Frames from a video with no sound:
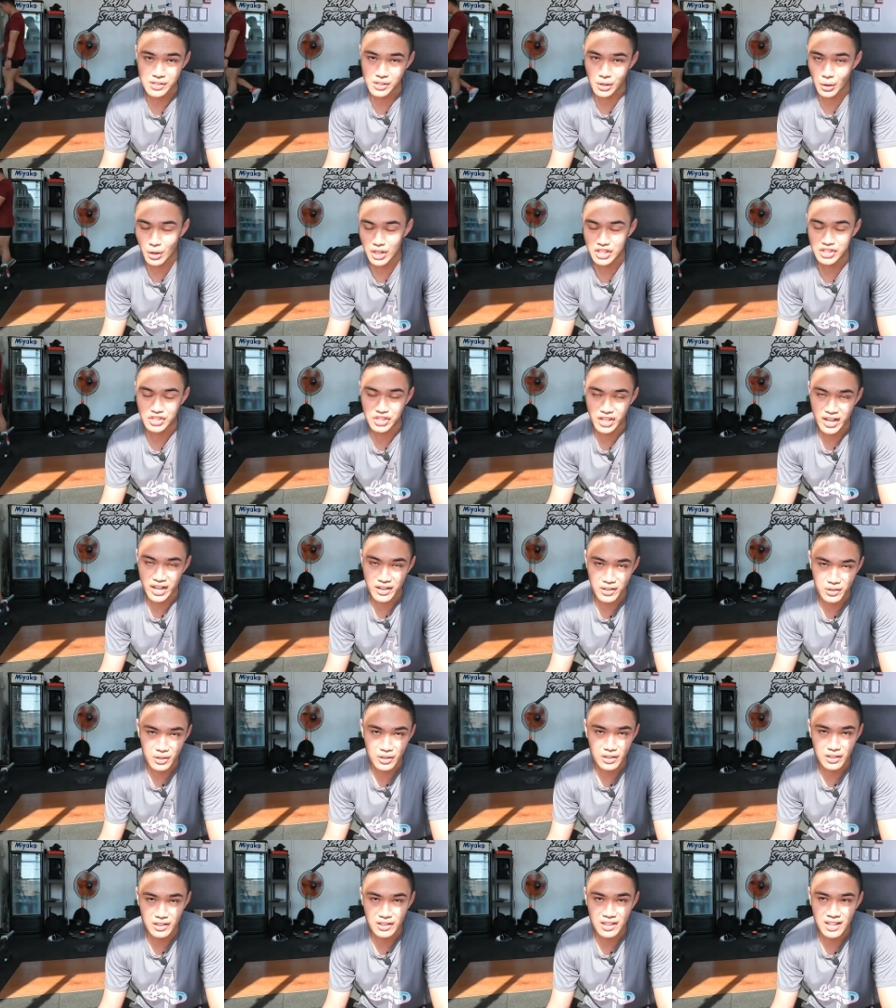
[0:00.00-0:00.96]
So a
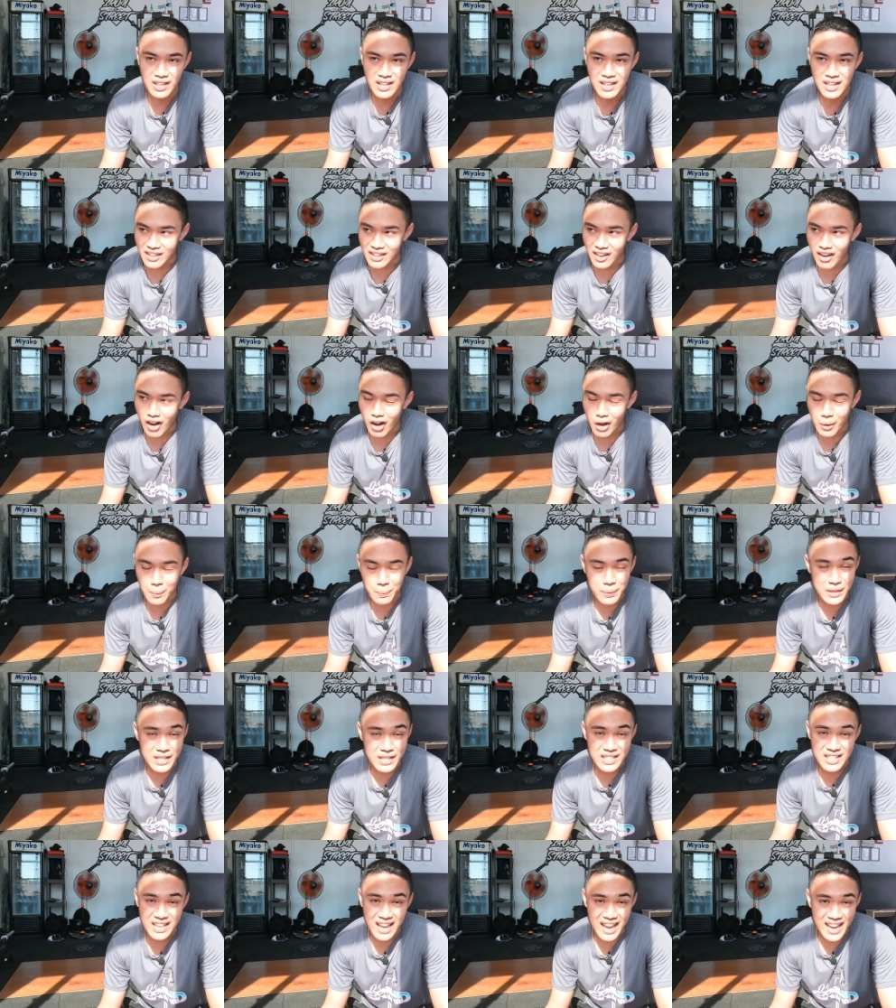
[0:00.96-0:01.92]
general
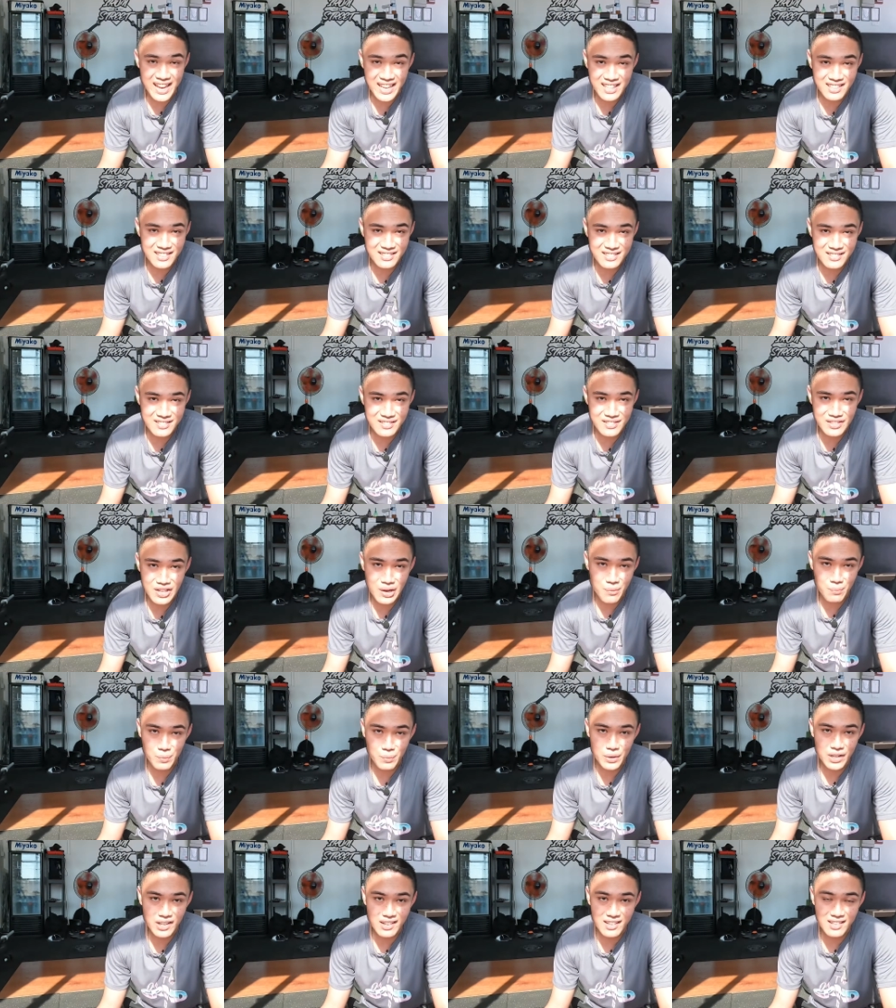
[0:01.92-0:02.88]
RPE8
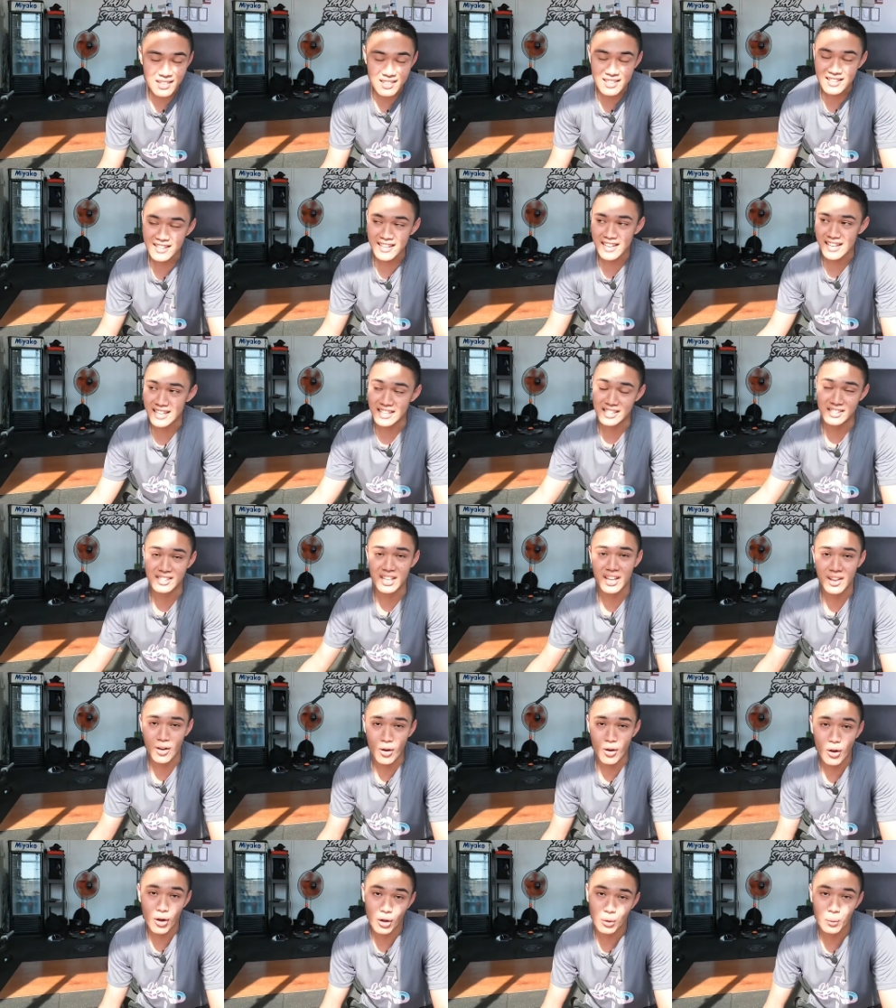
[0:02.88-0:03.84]
number is
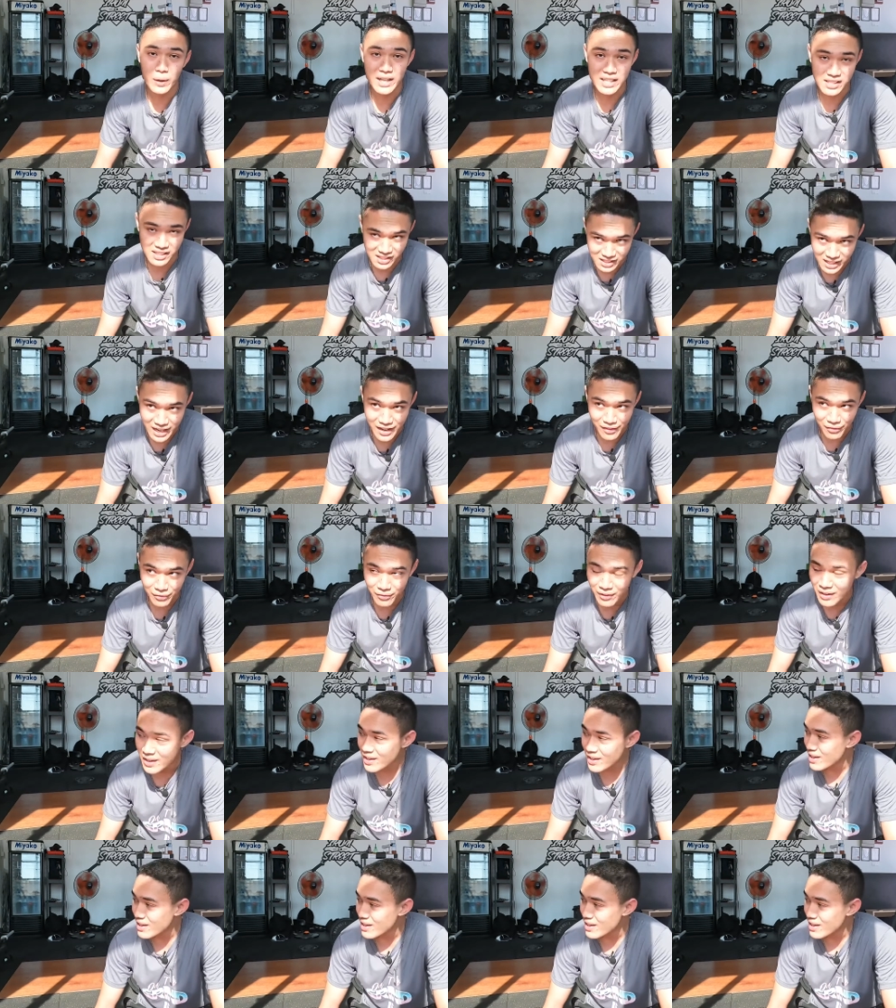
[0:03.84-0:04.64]
always safe.